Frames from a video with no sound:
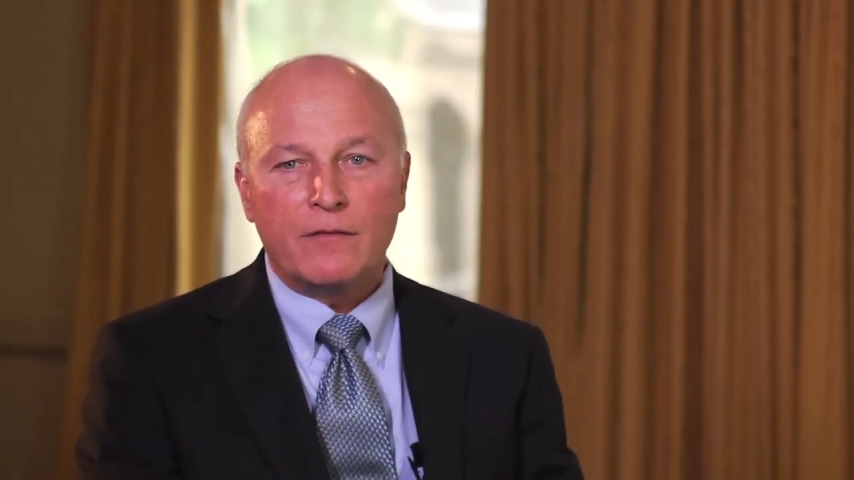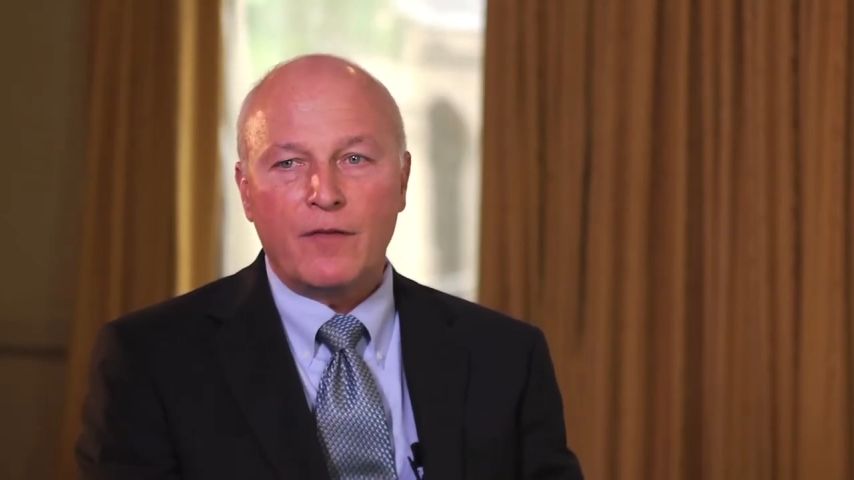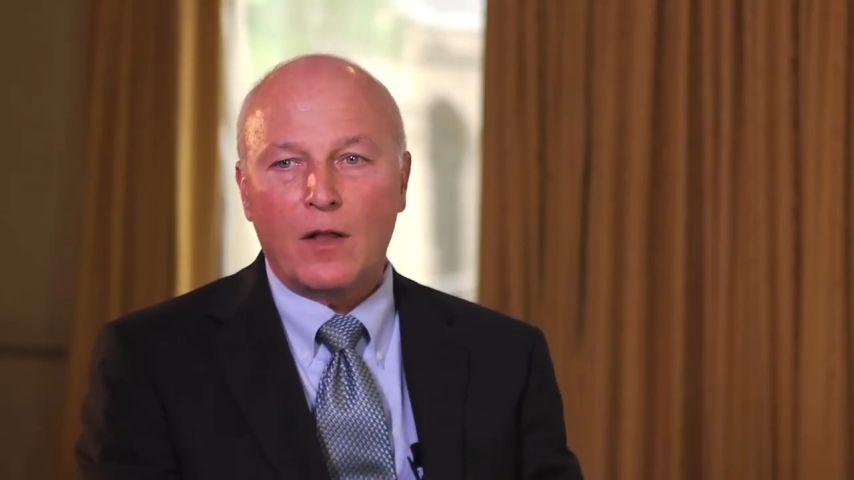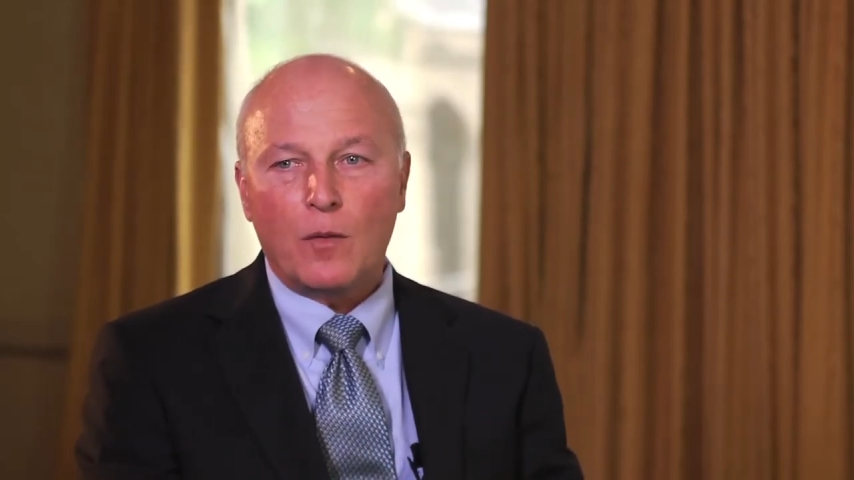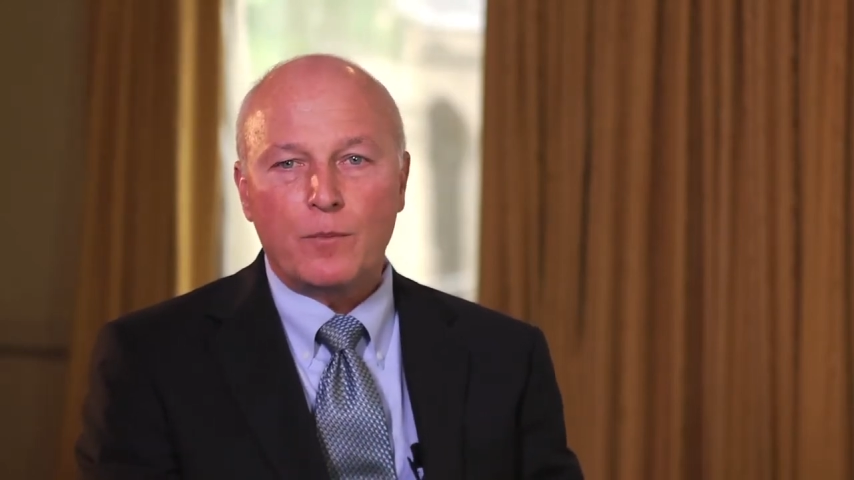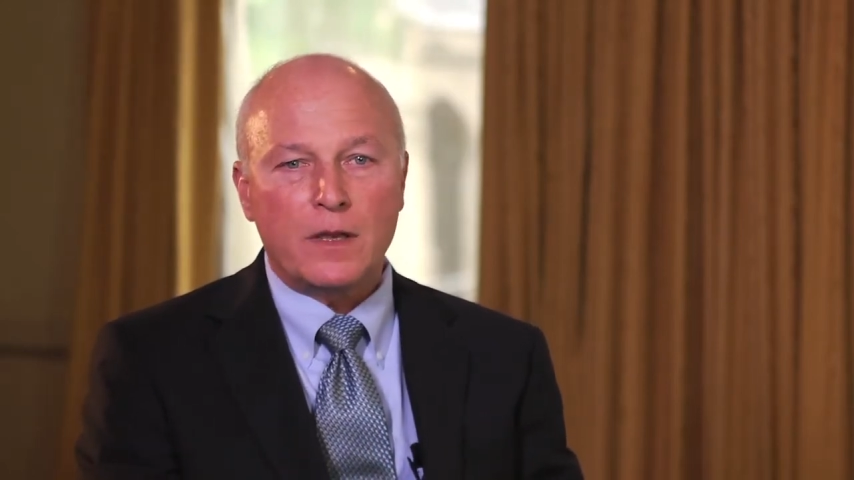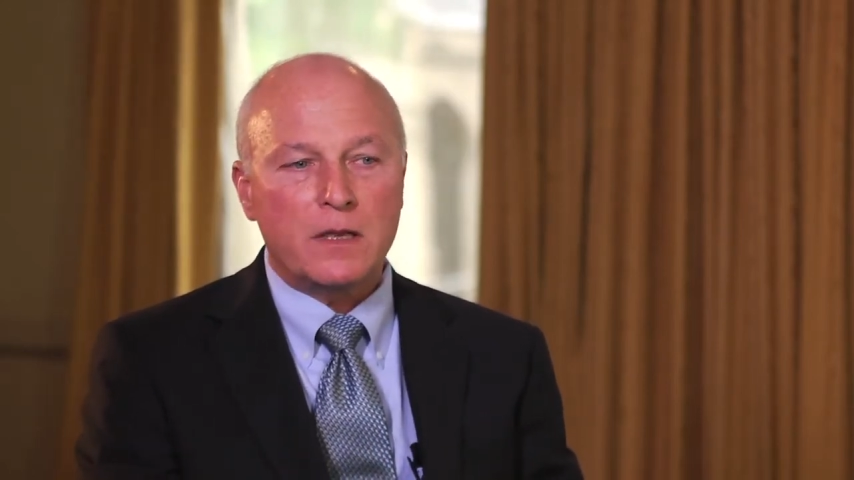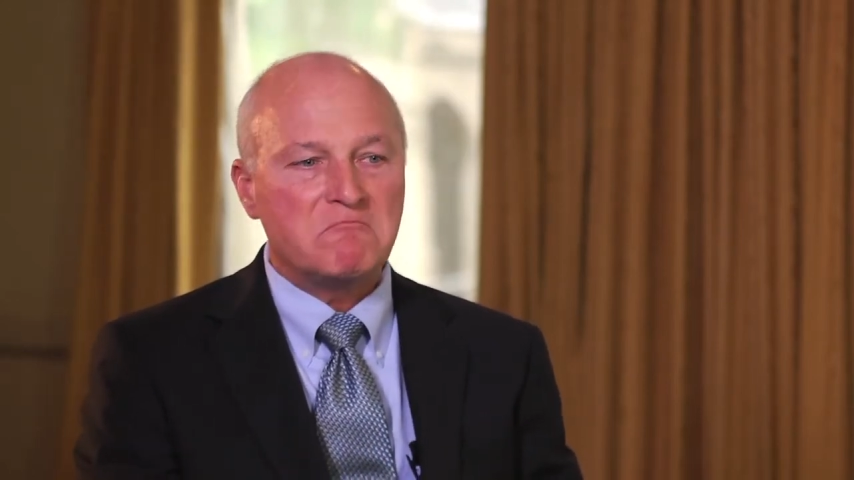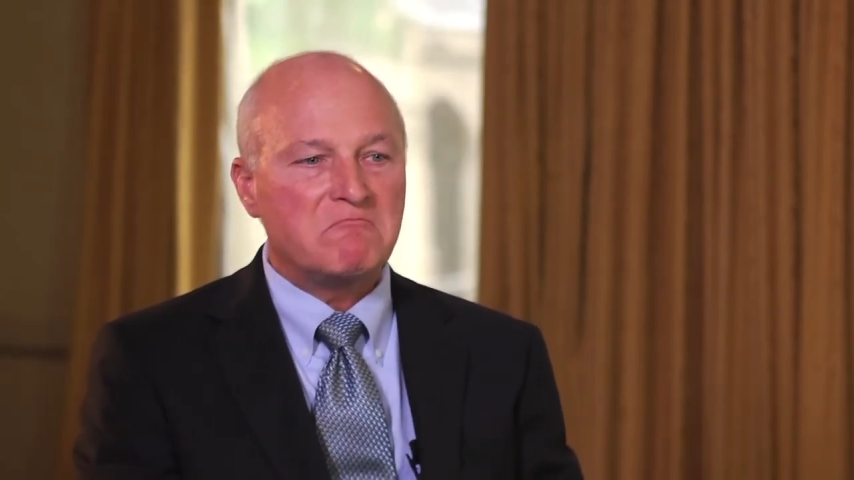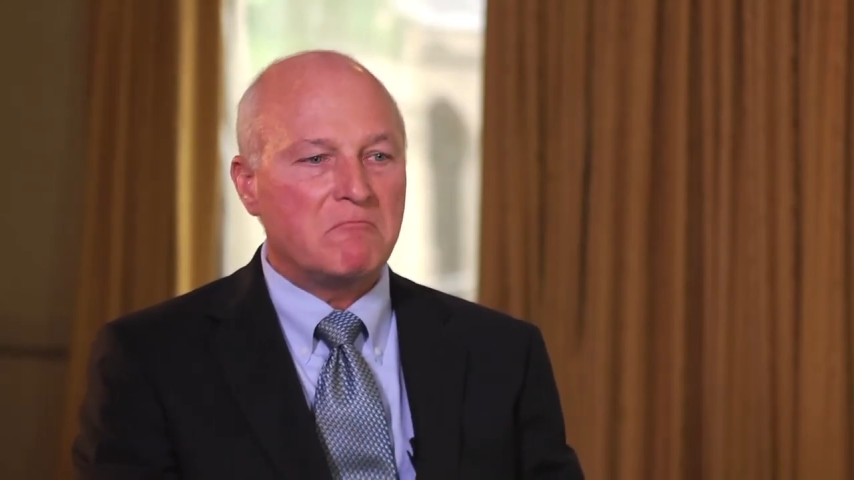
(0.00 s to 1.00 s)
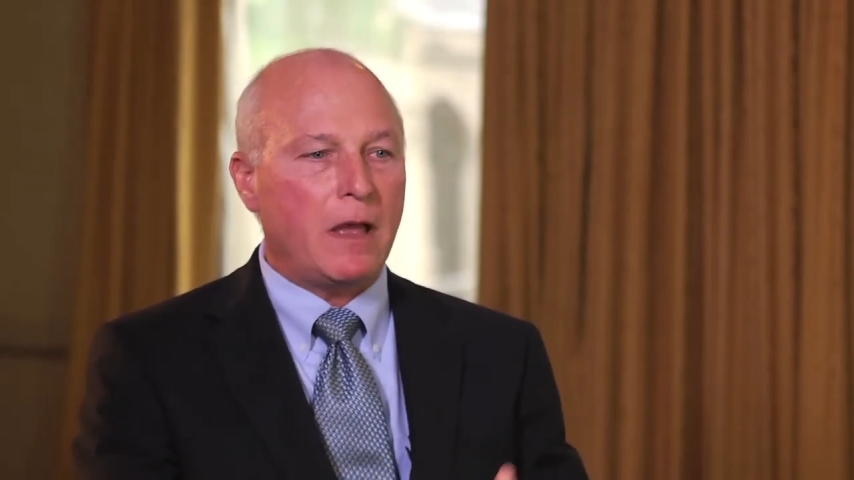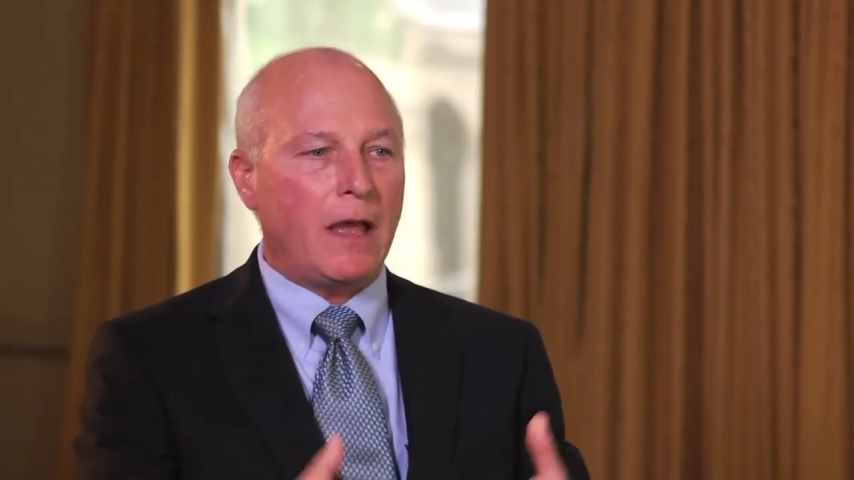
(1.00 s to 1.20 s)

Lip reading: developing